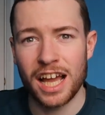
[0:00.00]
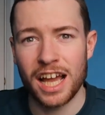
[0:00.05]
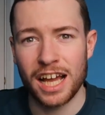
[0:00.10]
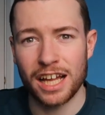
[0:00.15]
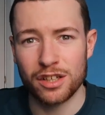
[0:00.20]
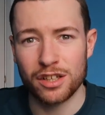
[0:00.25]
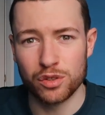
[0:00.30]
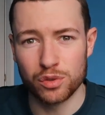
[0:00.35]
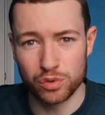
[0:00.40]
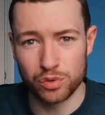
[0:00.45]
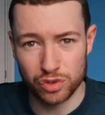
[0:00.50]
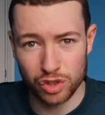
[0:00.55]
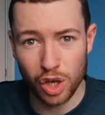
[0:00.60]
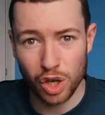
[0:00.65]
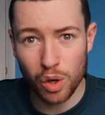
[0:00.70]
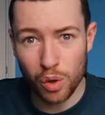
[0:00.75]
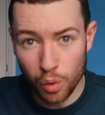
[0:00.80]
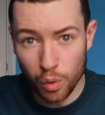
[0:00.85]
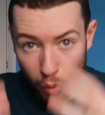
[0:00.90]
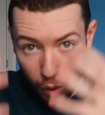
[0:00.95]
and your
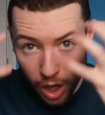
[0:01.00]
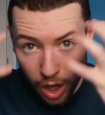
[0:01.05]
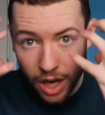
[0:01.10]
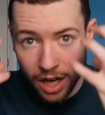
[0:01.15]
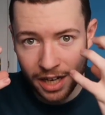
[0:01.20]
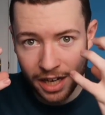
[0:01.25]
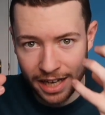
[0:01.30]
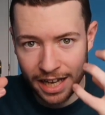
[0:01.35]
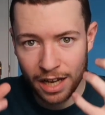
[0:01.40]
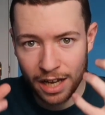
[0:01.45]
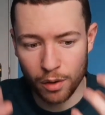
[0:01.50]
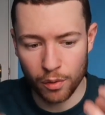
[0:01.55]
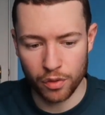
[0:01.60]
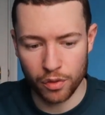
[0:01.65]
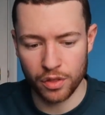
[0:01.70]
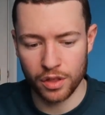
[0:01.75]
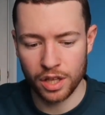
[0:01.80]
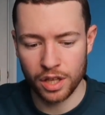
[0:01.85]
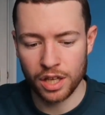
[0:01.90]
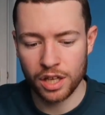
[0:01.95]
total eye health.